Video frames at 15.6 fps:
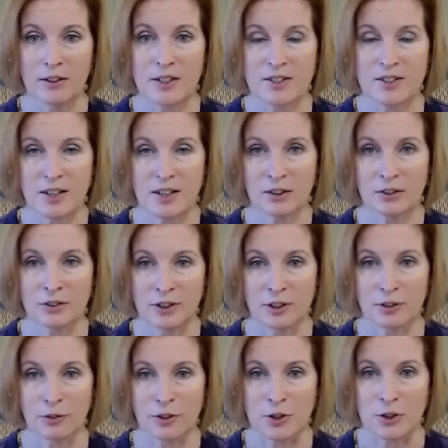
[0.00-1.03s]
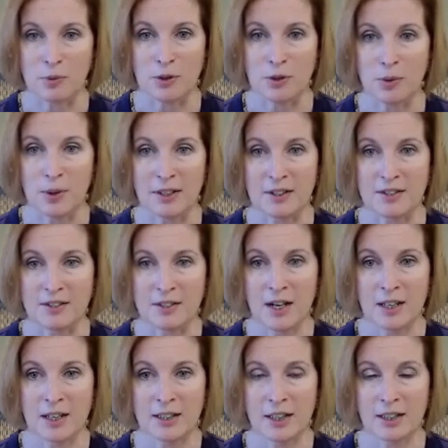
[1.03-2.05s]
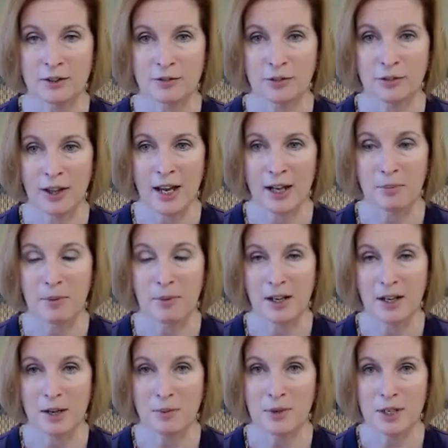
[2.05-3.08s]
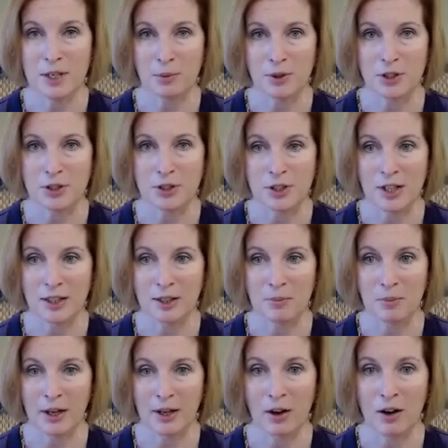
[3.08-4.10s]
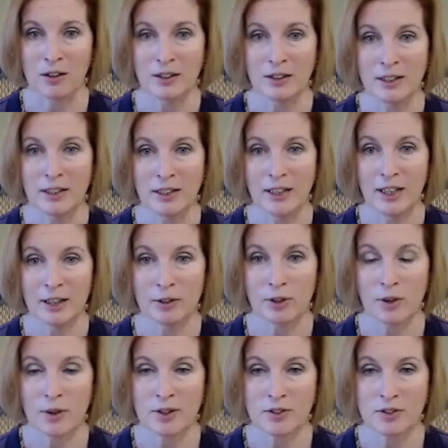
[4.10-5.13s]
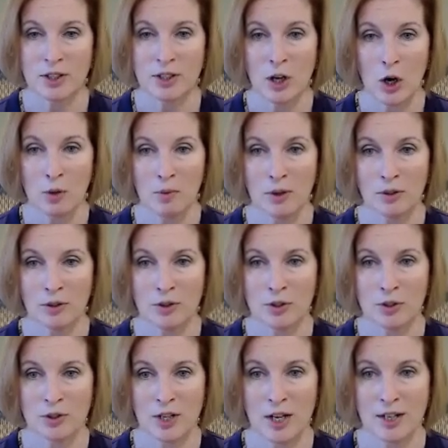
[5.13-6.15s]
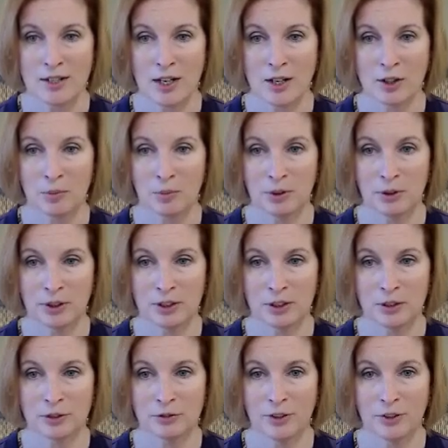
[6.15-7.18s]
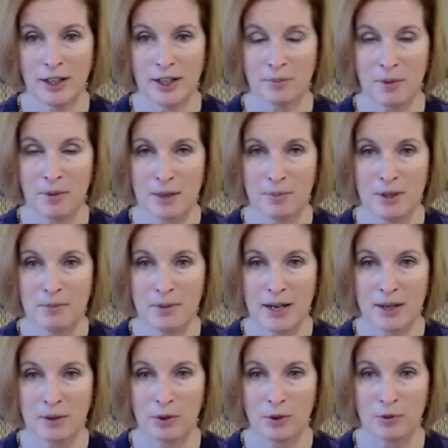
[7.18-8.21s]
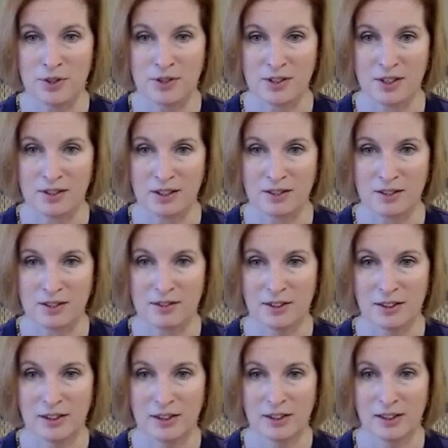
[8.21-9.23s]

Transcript: The subtle difference between a sign and a flag may not be appreciated by all, and requesting homeowners to take down a political flag may be met with resistance.